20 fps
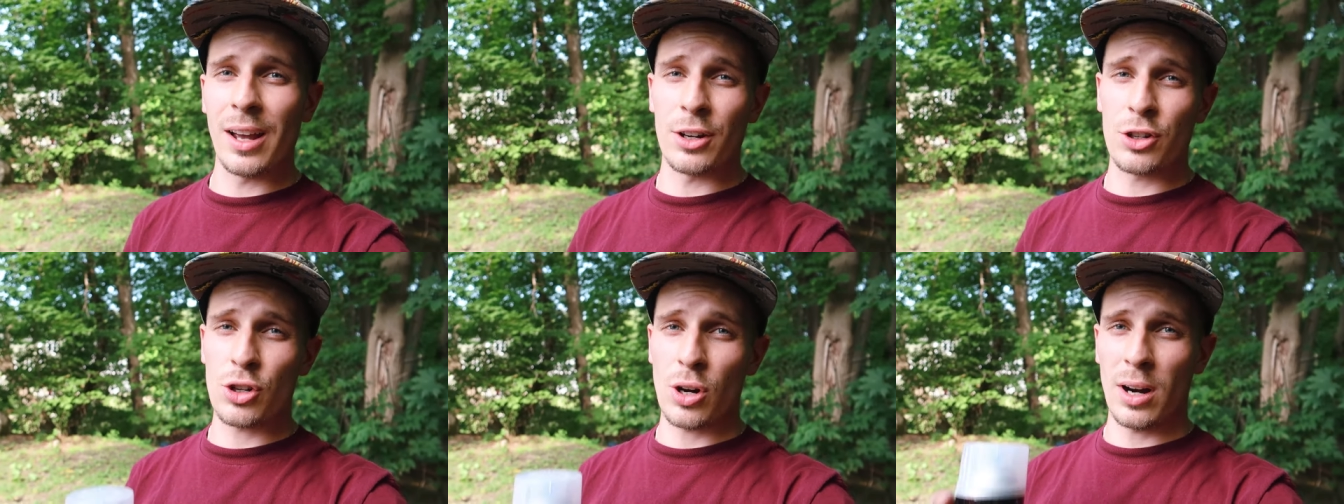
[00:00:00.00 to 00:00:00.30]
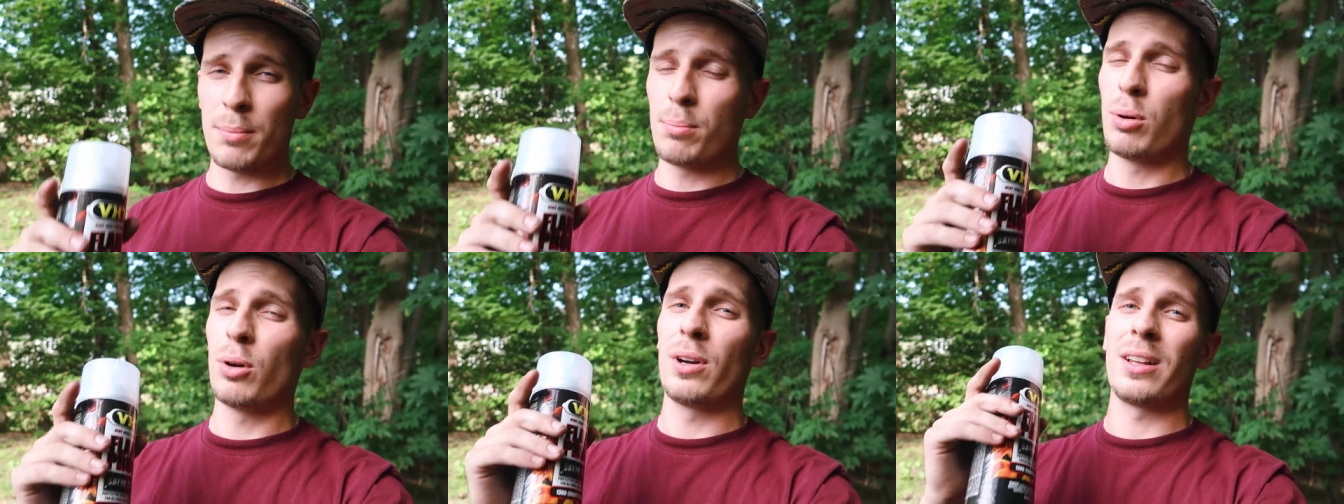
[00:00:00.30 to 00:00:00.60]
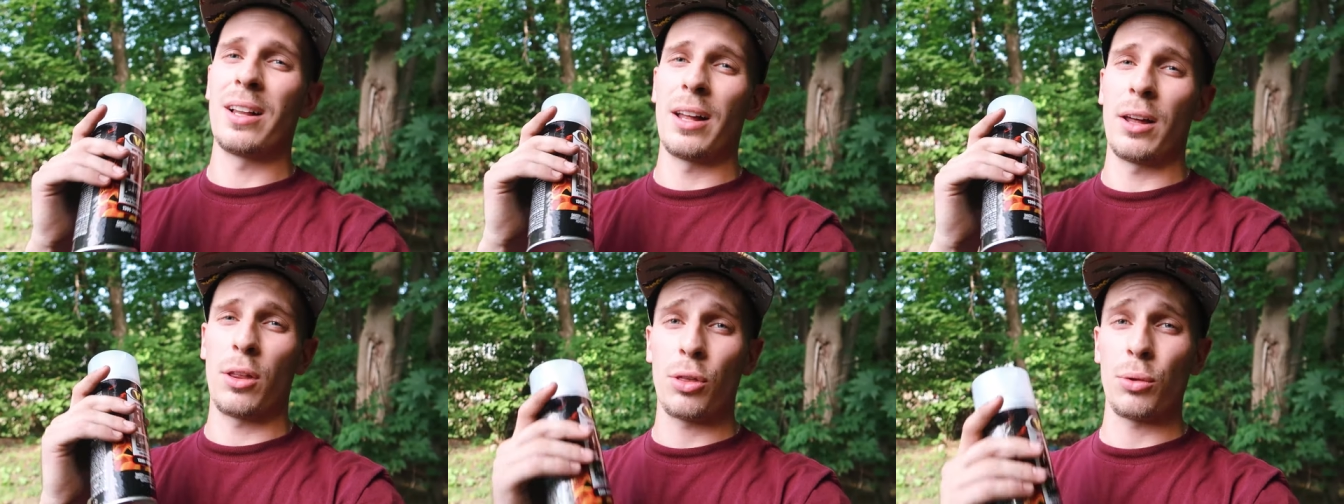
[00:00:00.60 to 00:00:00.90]
I tried putting
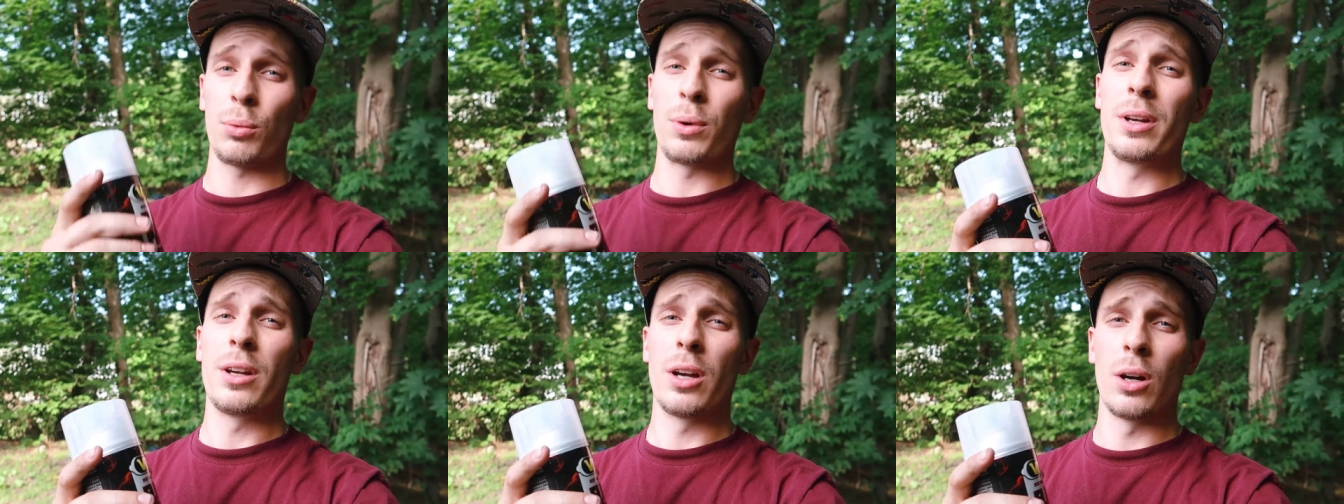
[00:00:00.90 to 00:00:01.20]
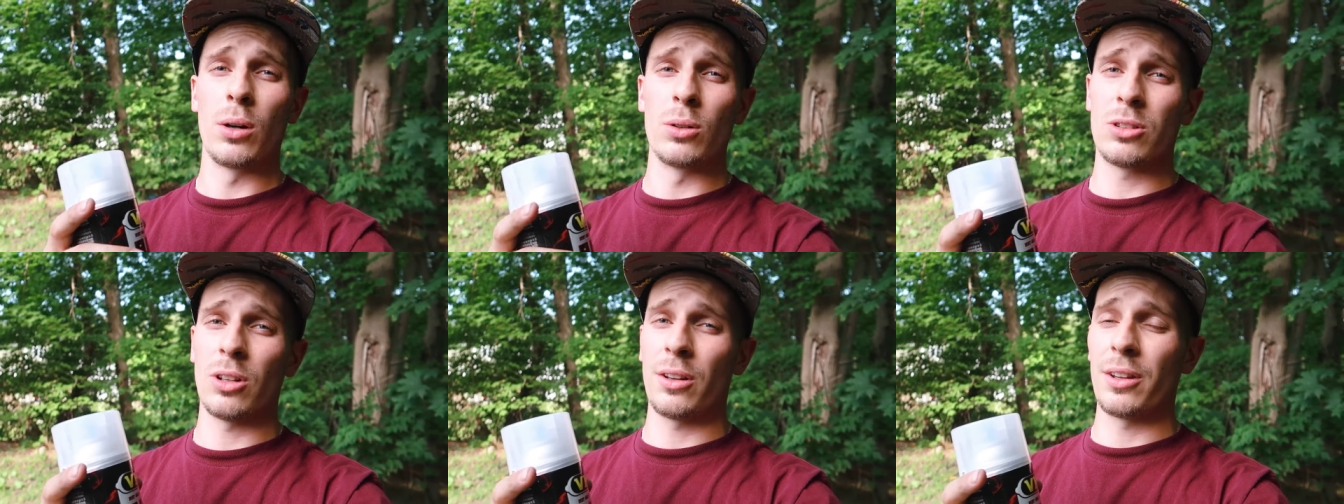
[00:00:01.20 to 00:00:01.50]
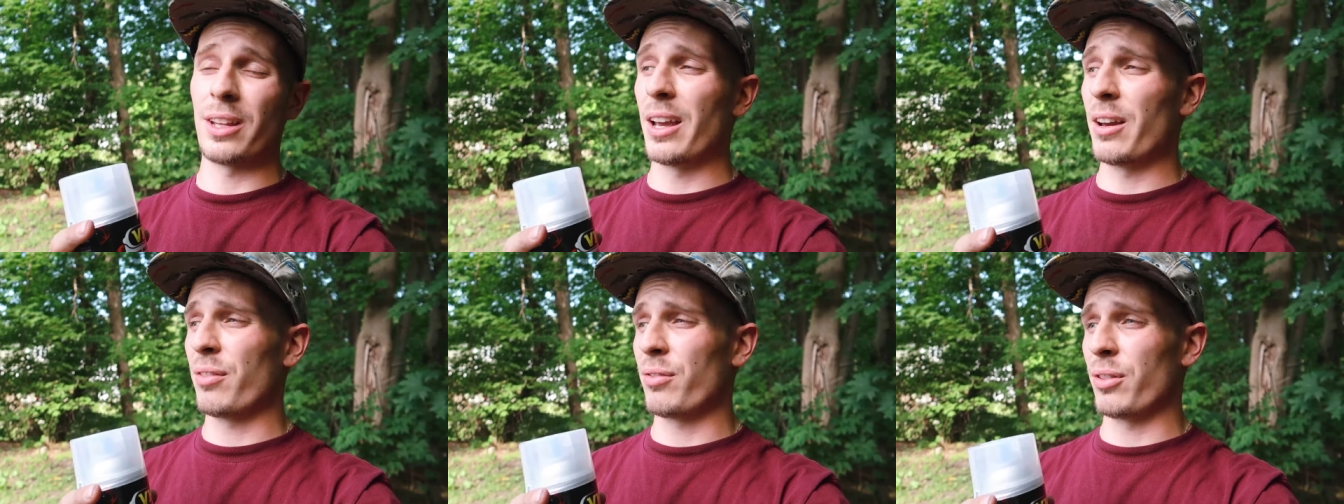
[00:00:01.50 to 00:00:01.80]
like three coats on
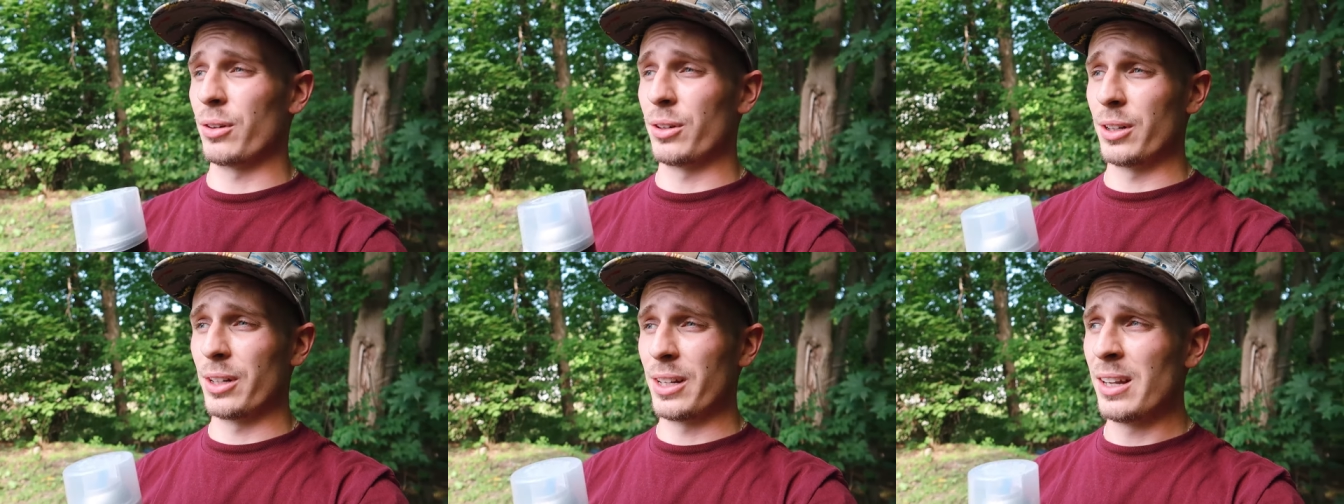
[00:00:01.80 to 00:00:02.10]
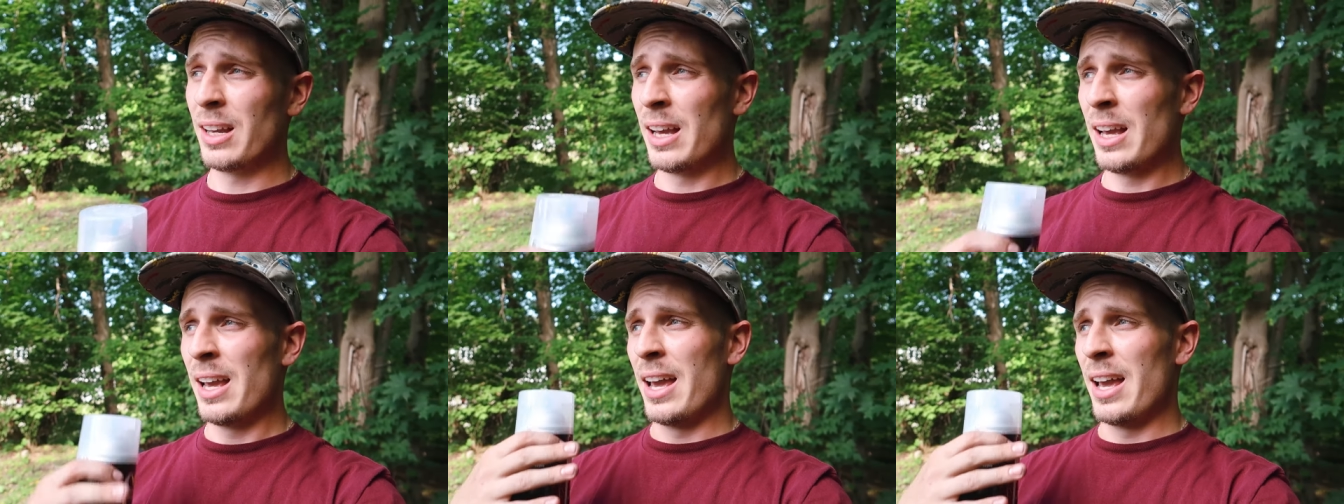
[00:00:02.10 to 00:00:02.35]
the F thirty